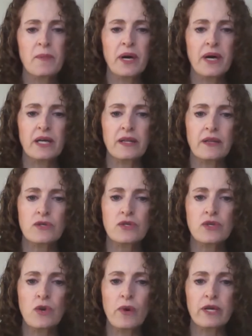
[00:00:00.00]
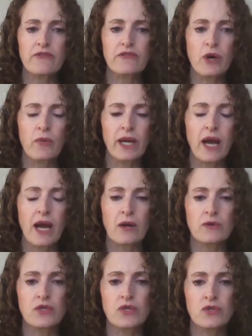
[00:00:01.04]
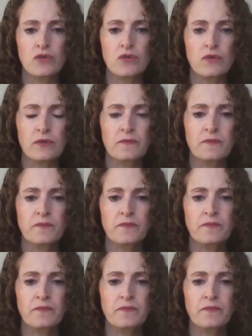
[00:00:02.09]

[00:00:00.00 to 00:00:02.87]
but there's no way of knowing how soon